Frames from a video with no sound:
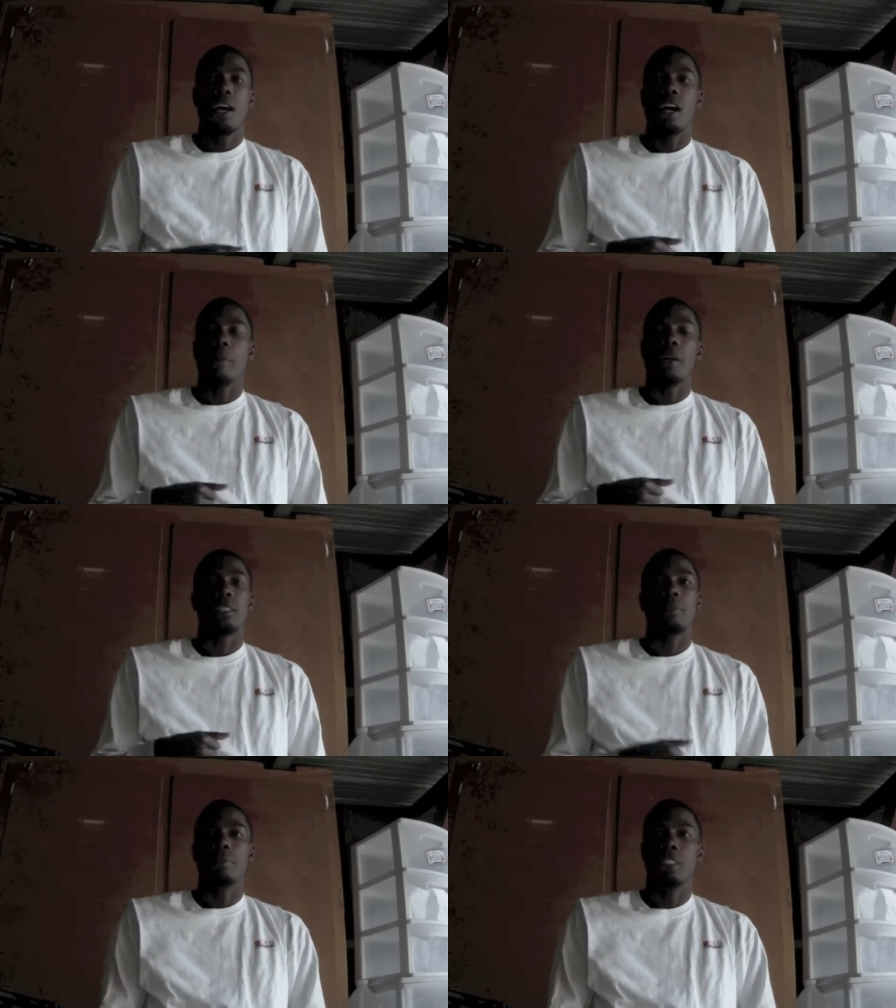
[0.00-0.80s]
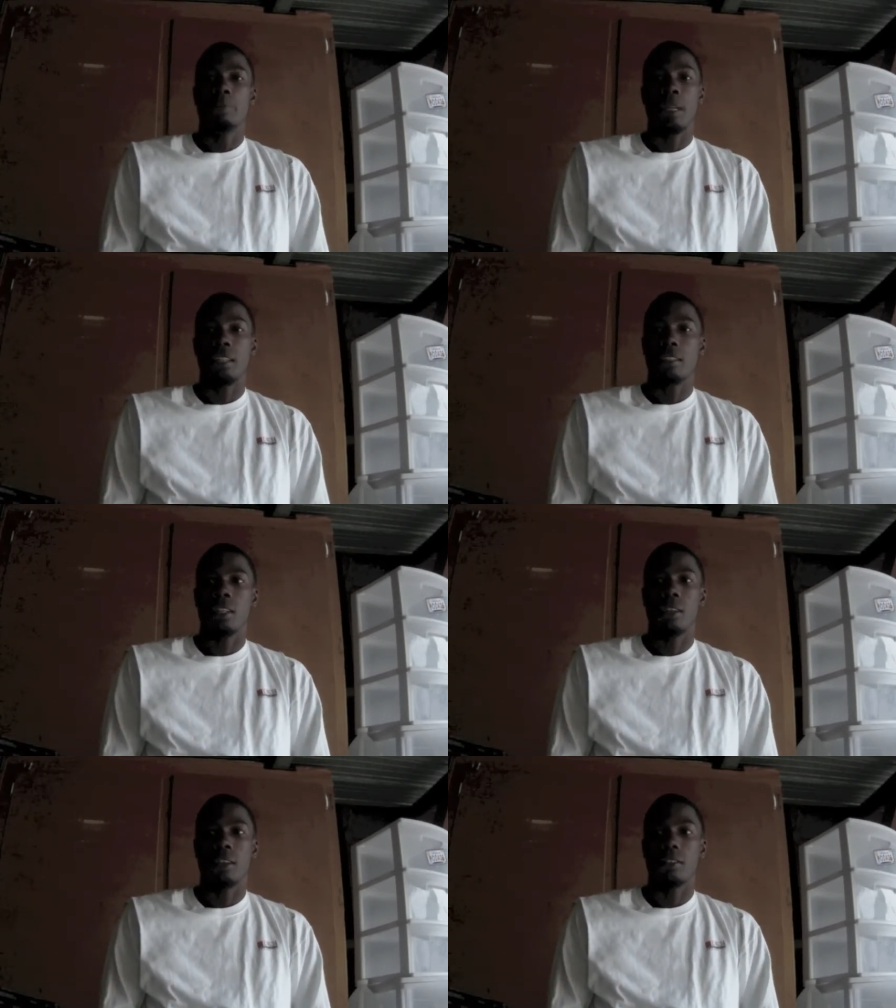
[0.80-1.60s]
Uh, I'm about to spend,
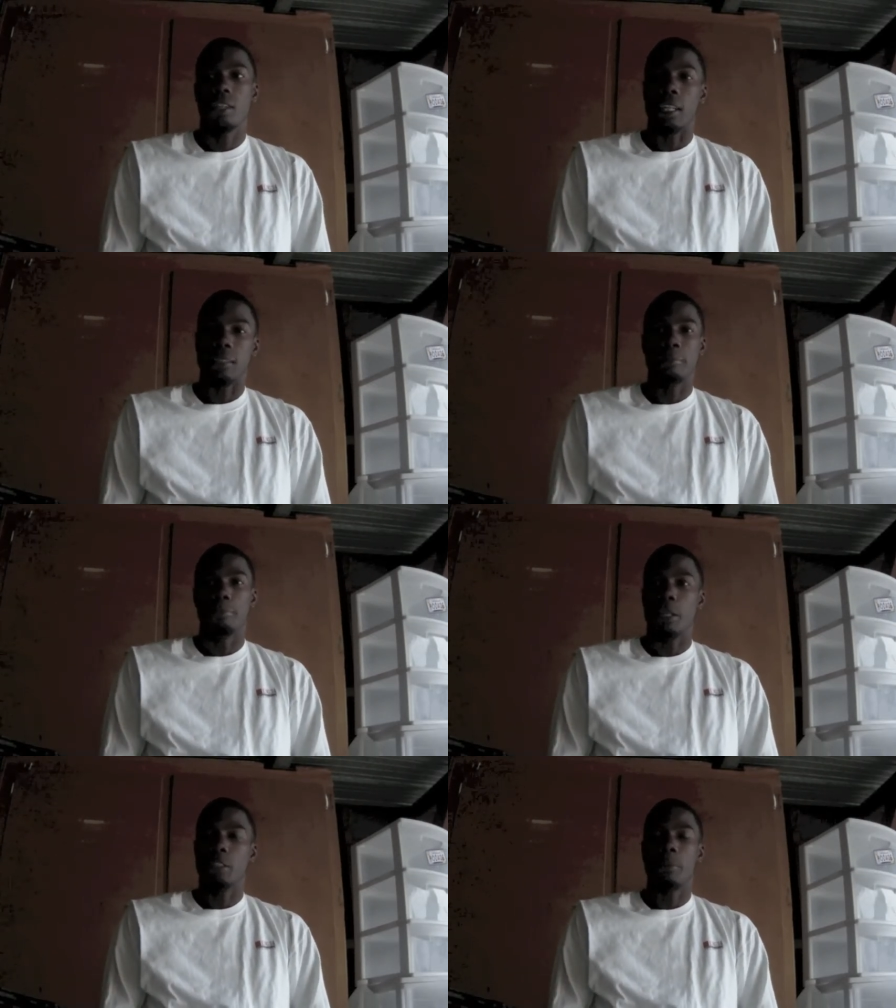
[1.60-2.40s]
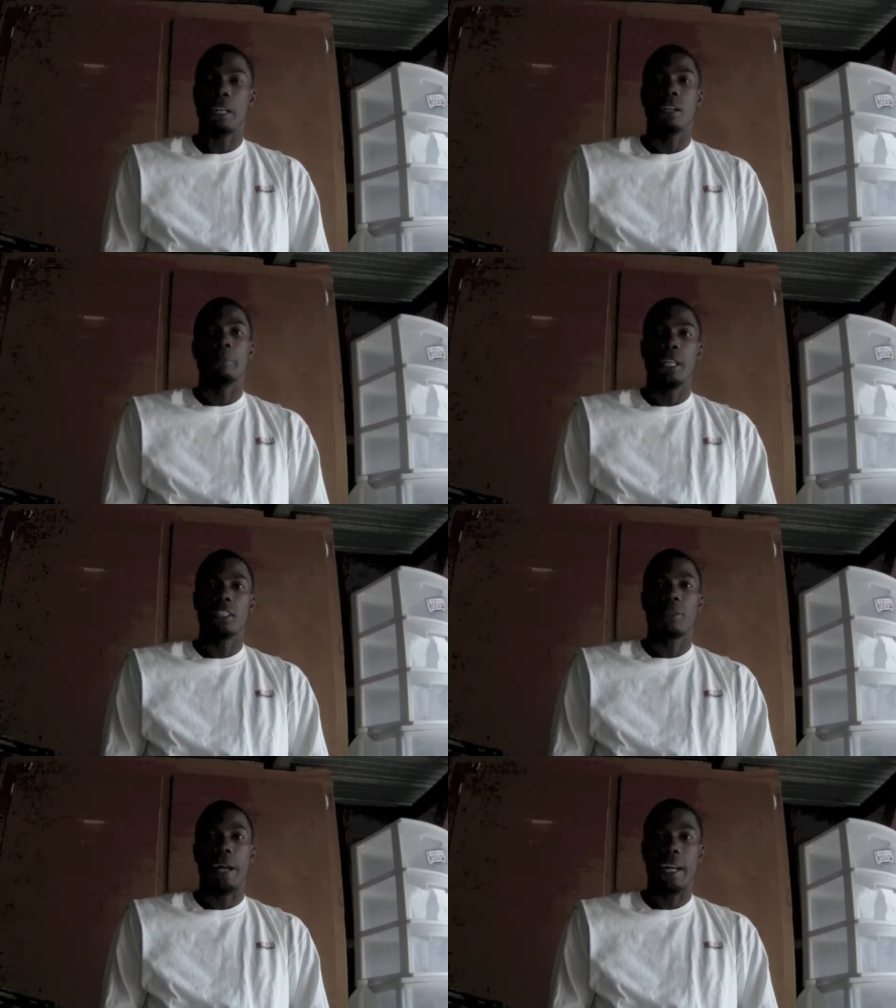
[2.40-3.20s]
you know, a bunch of money on the
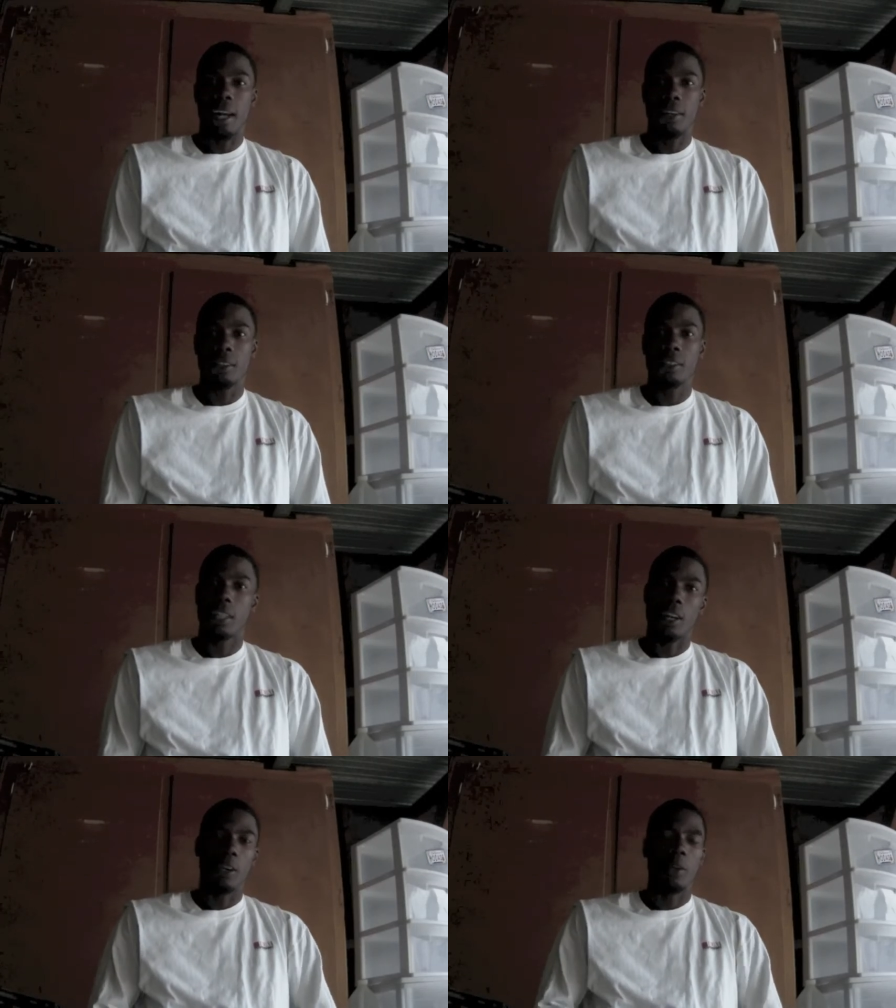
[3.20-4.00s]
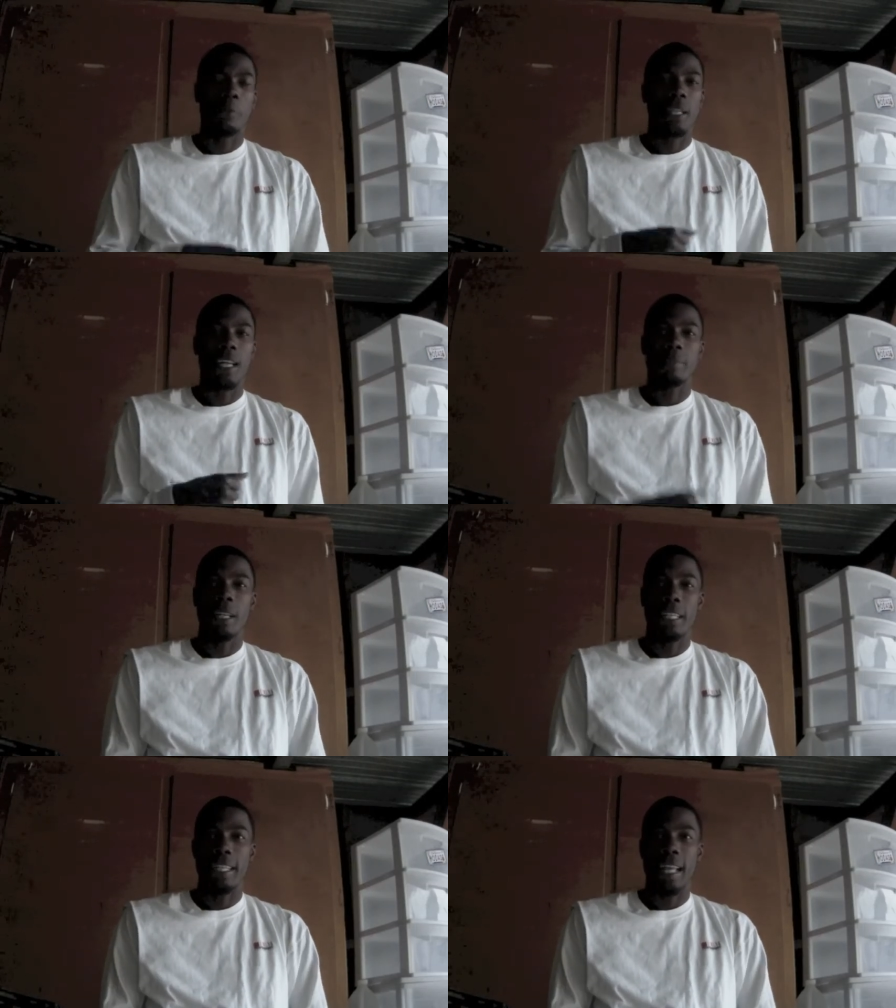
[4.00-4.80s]
pictures right now. You know, hope you guys
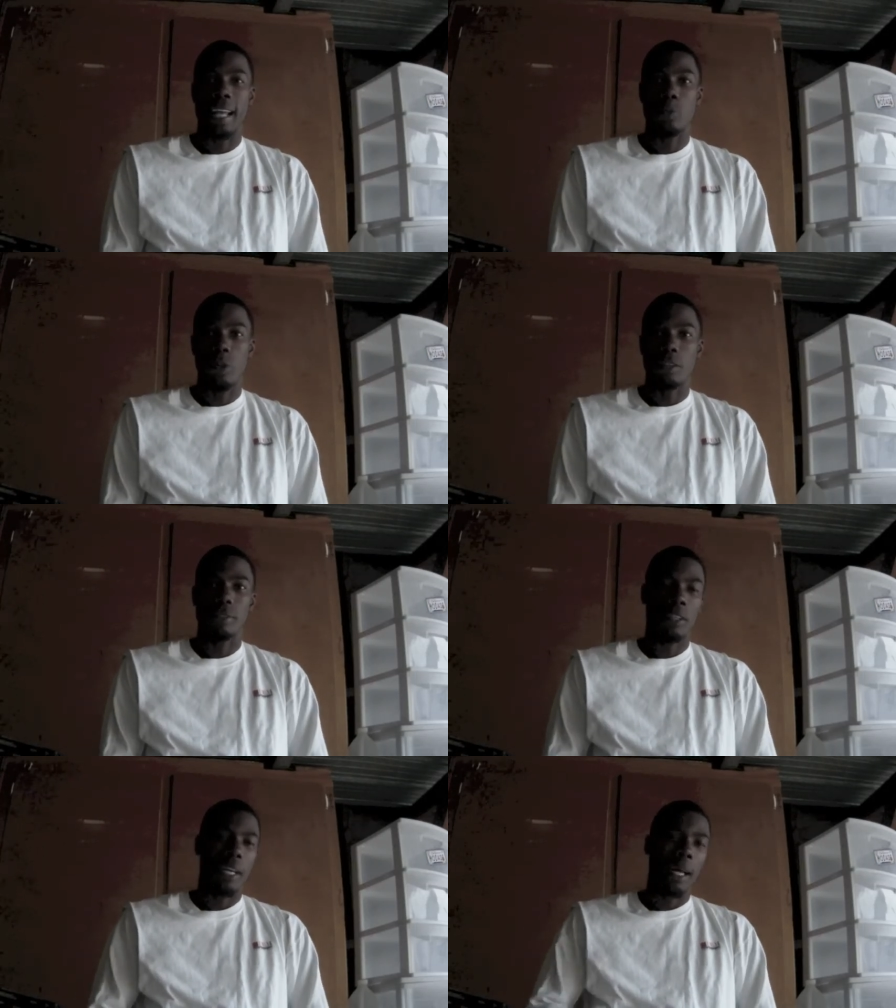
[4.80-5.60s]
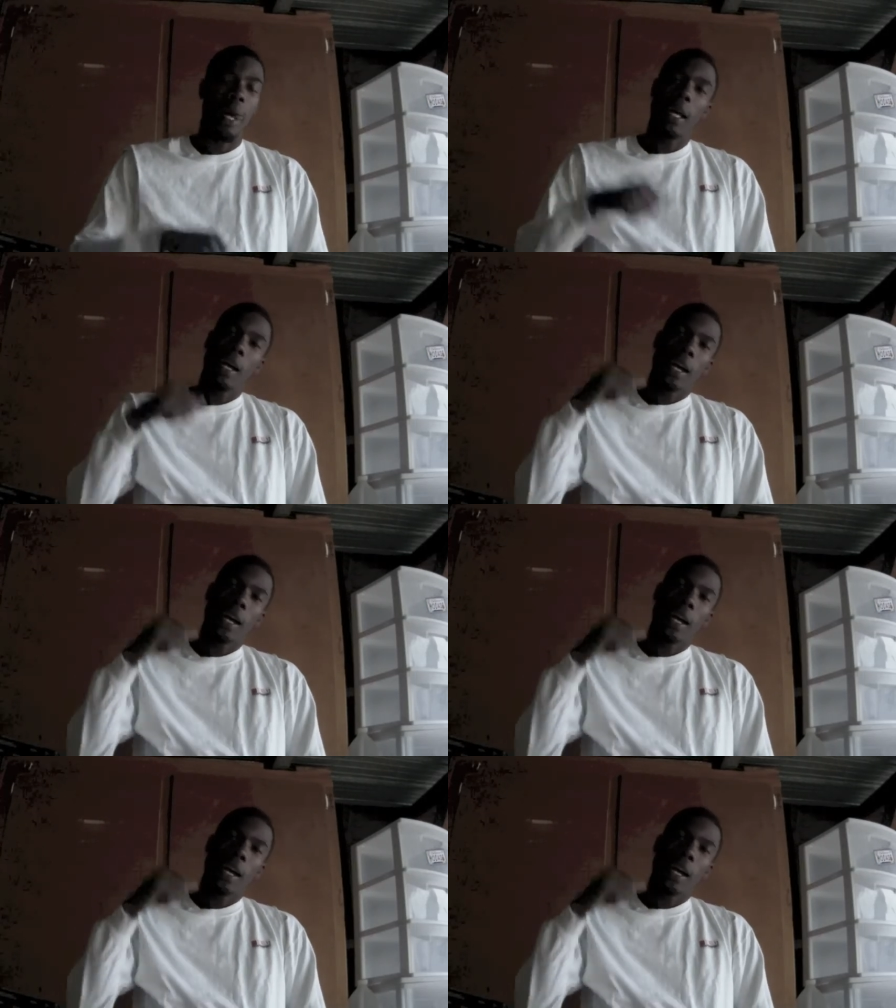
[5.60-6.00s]
be able to get that as well. Okay.